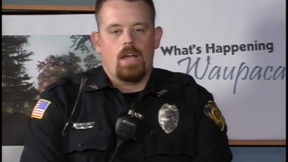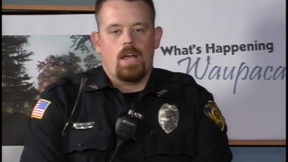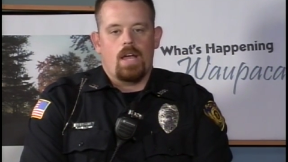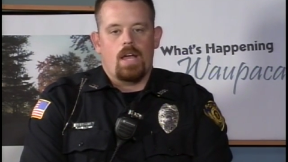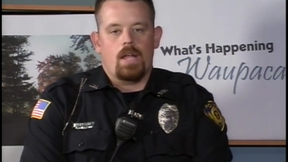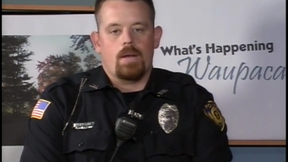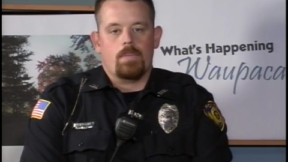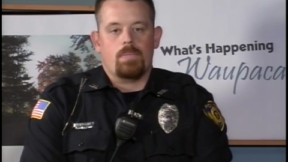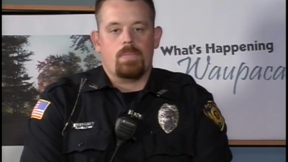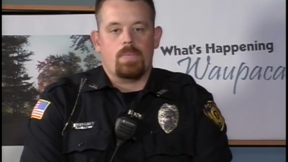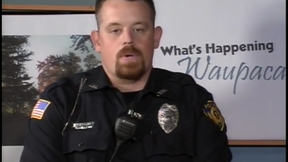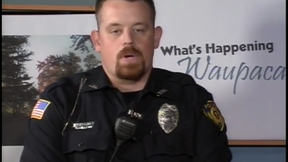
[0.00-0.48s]

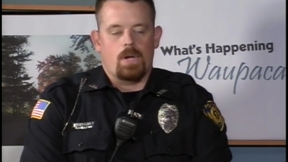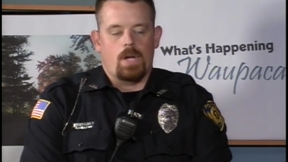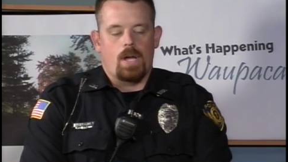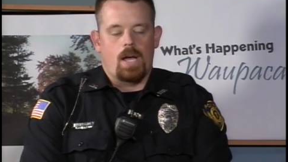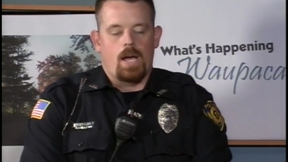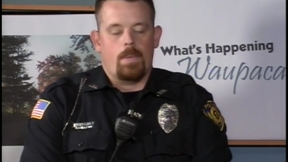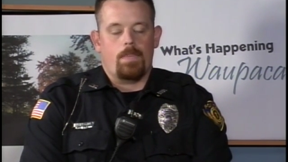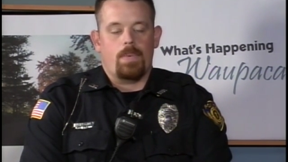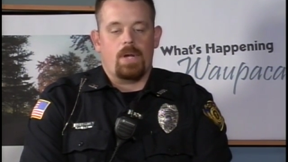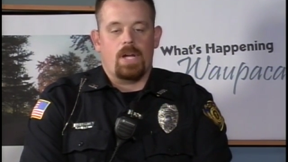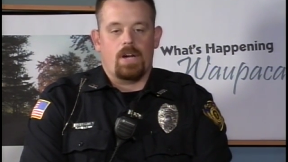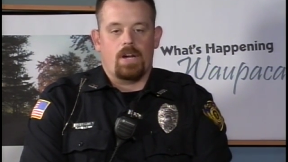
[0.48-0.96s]
and
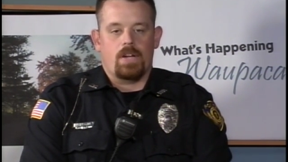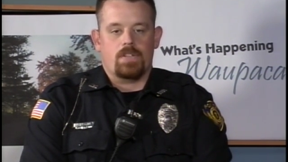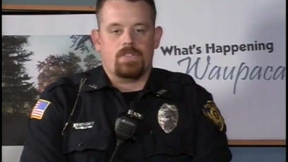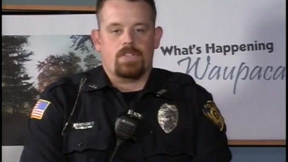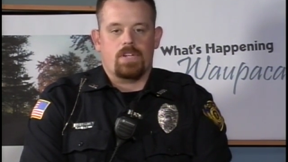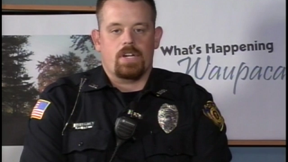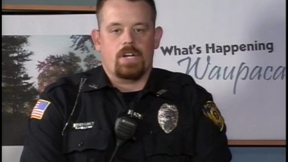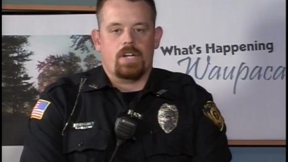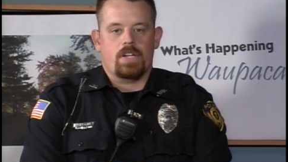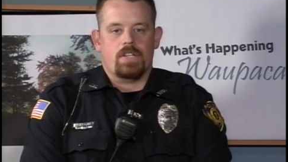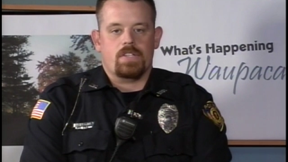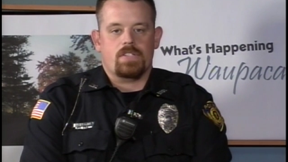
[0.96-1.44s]
parents
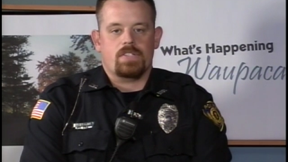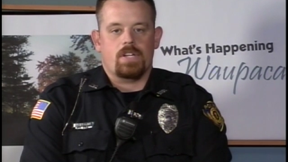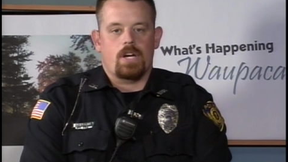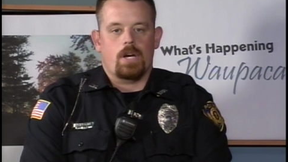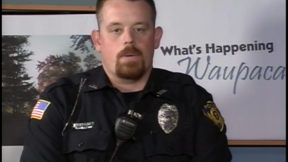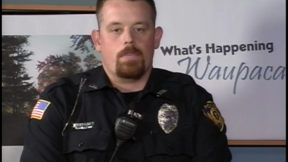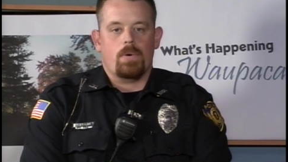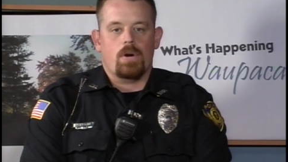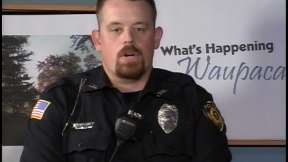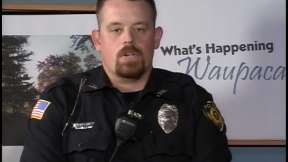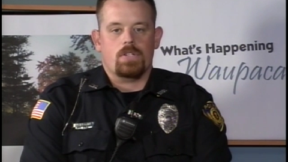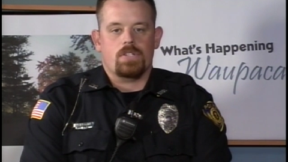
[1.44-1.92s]
are going to
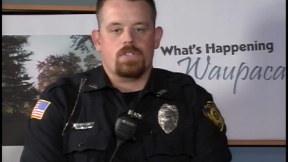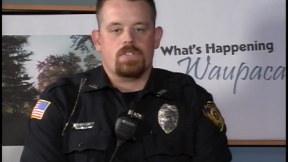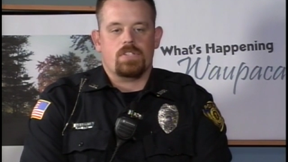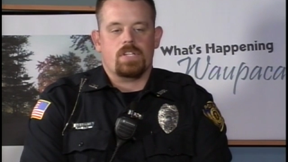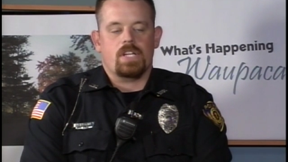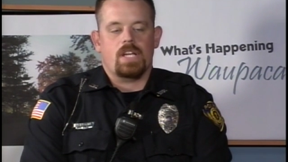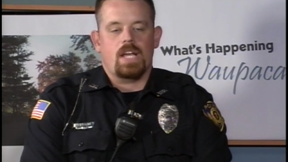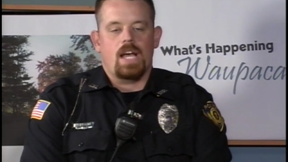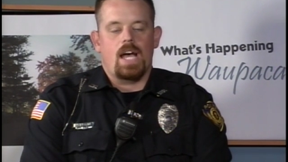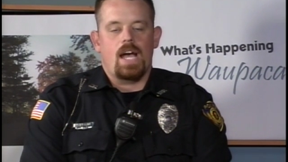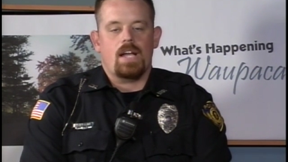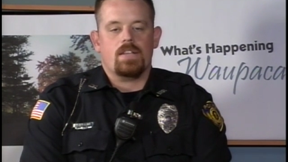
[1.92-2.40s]
start
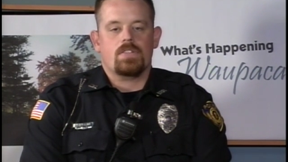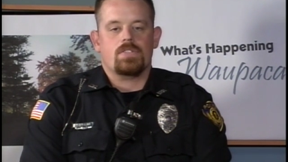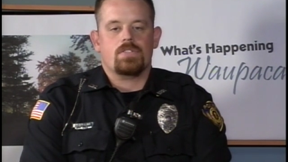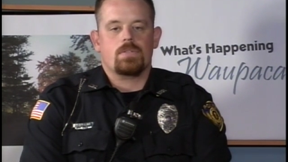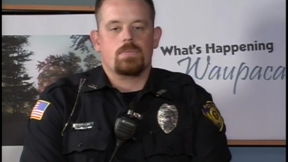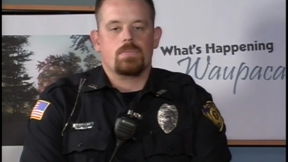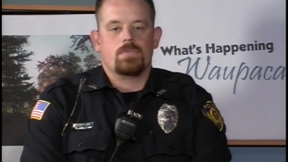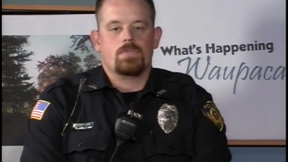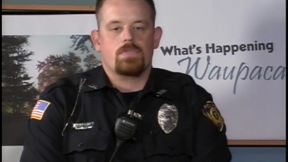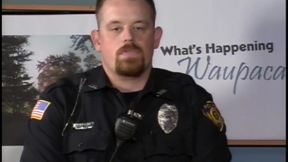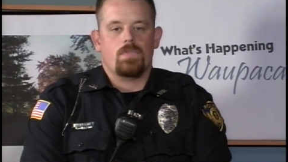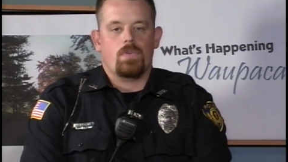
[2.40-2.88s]
purchasing
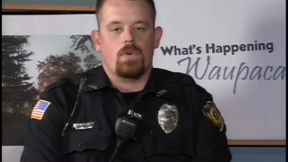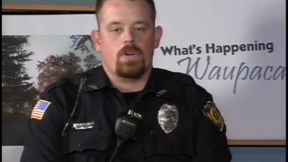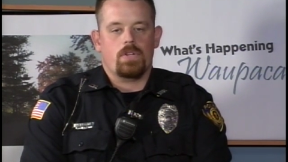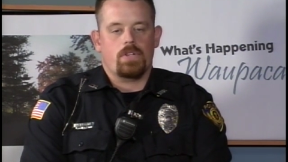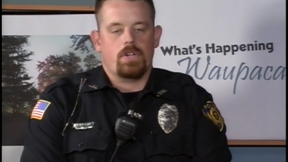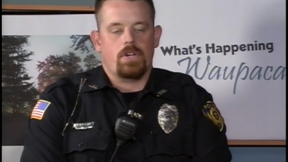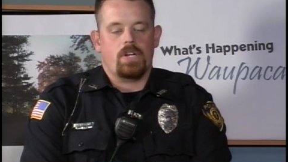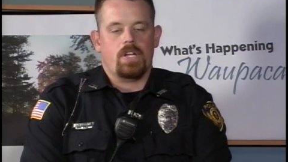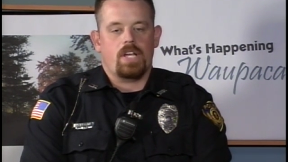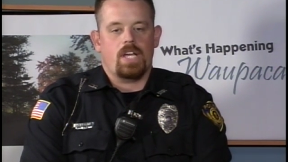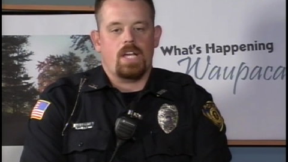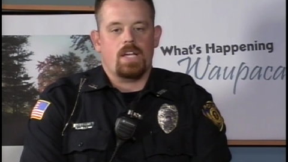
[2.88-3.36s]
costumes for
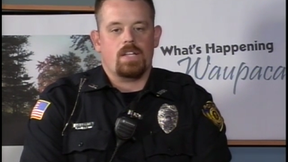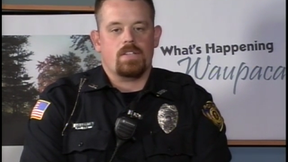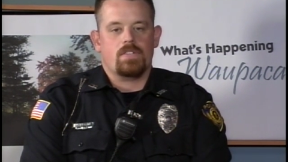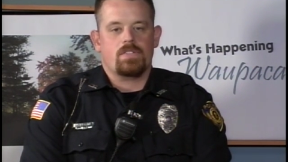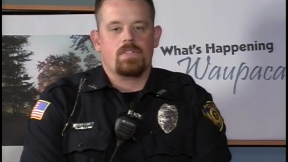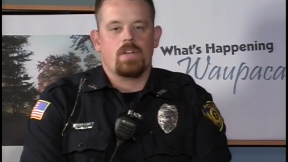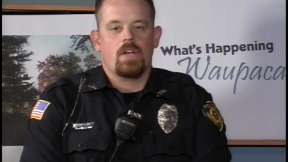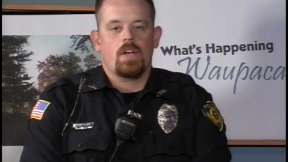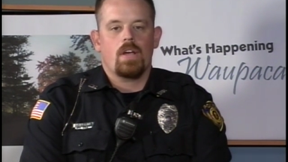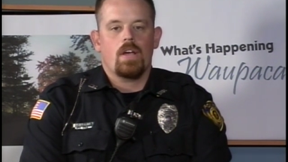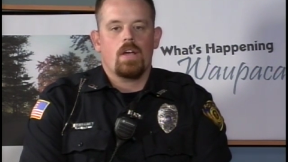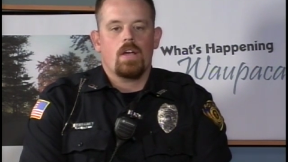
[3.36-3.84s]
their kids.